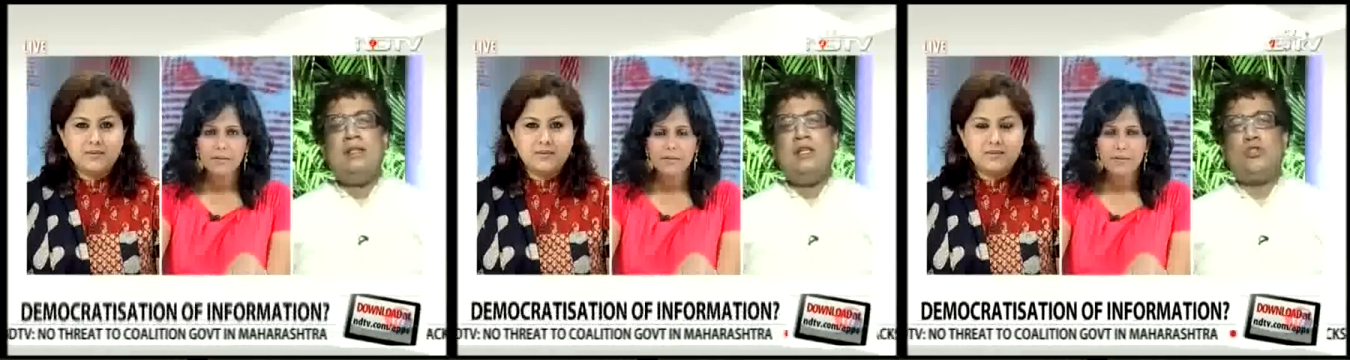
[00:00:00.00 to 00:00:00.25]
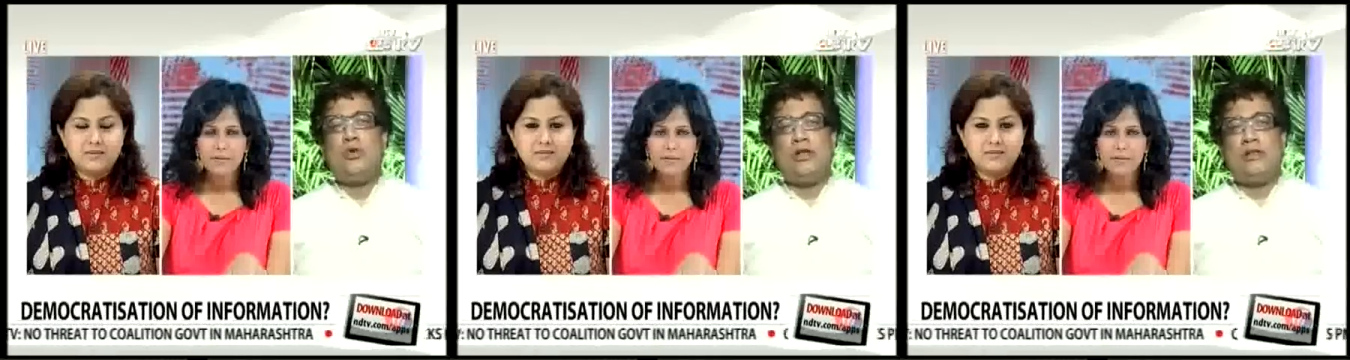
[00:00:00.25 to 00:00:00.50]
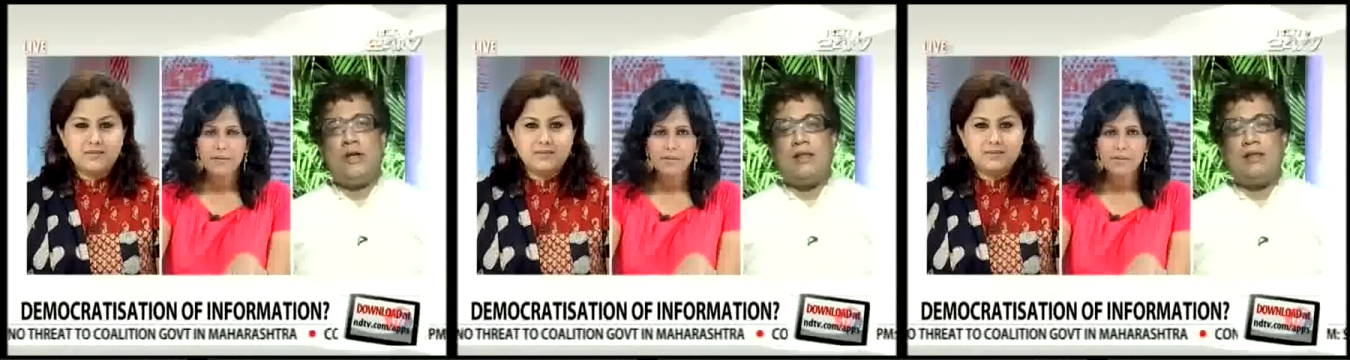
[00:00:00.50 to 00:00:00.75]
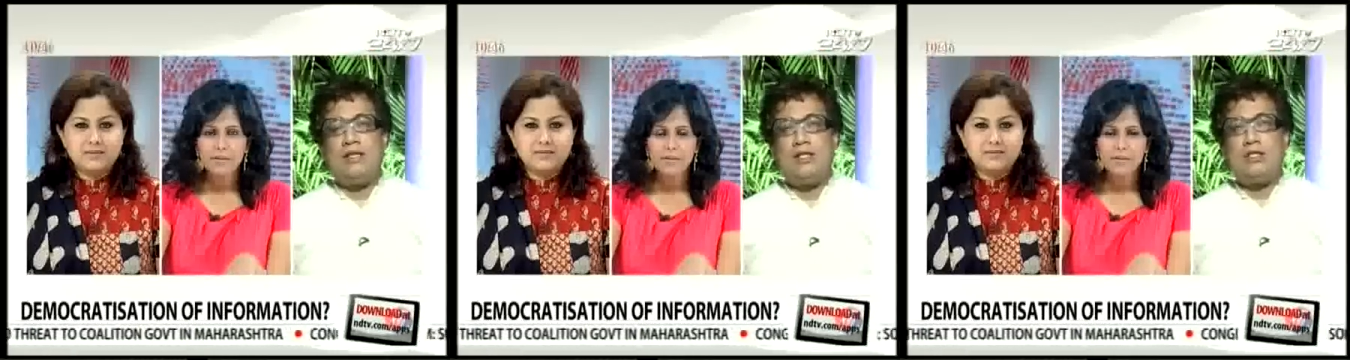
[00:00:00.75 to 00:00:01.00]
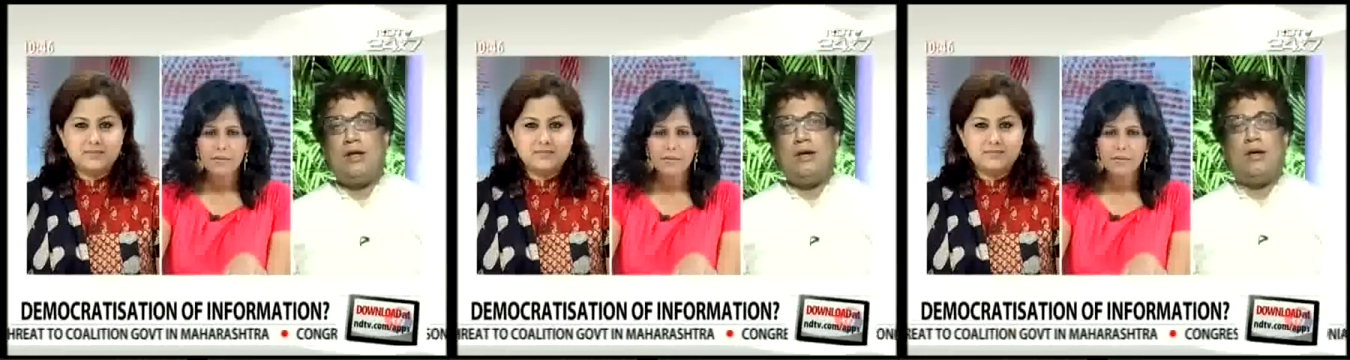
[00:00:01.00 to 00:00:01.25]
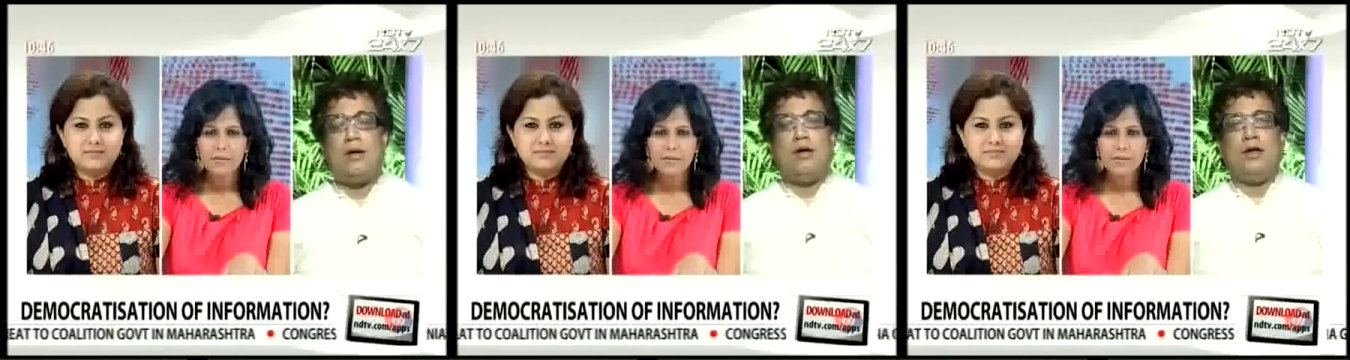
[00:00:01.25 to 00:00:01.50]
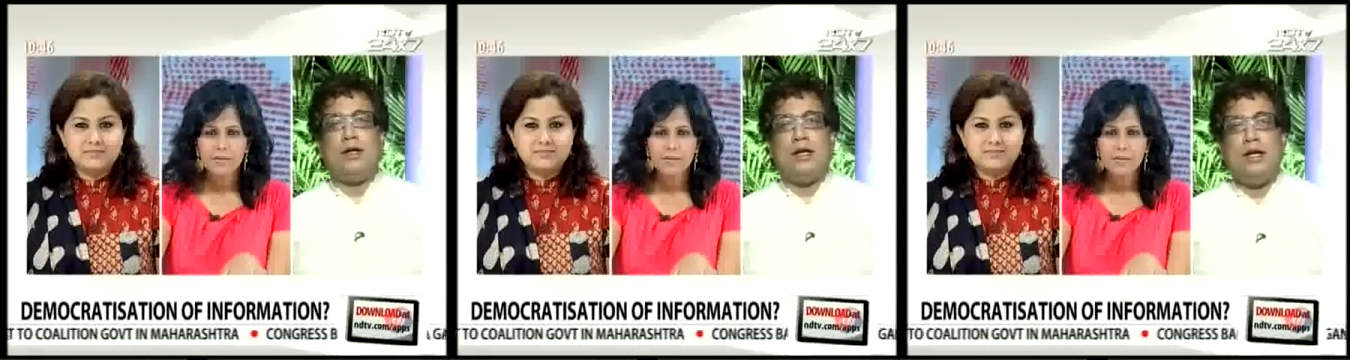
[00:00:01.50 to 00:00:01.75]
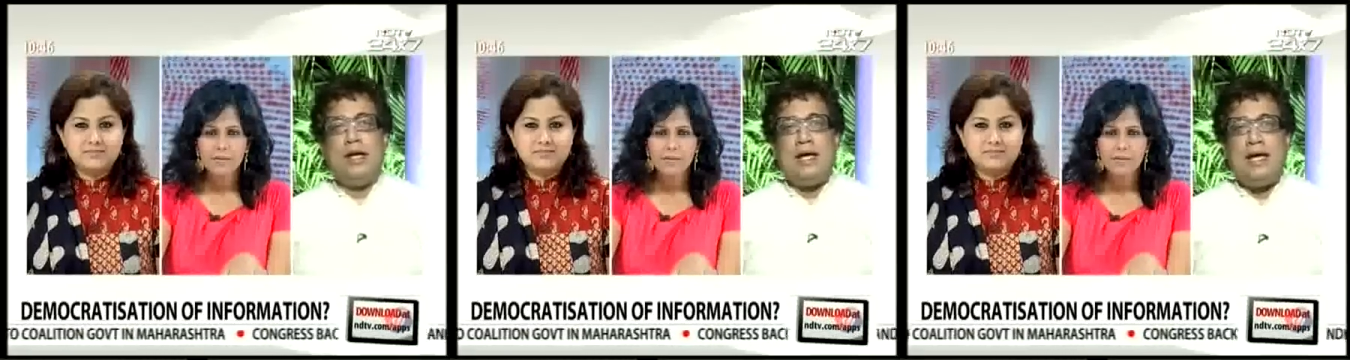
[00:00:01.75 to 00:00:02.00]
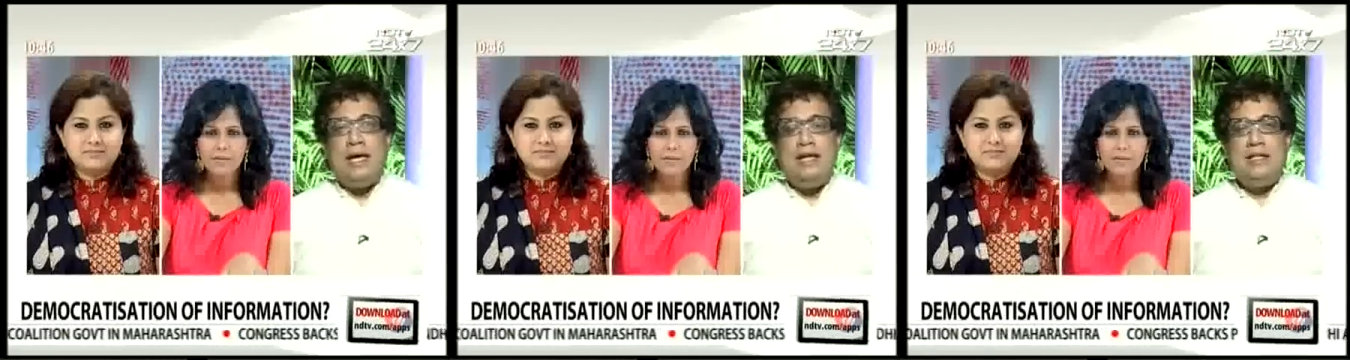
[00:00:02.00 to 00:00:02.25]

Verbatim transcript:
Speaker 1: See, Sunetra, this is a uh,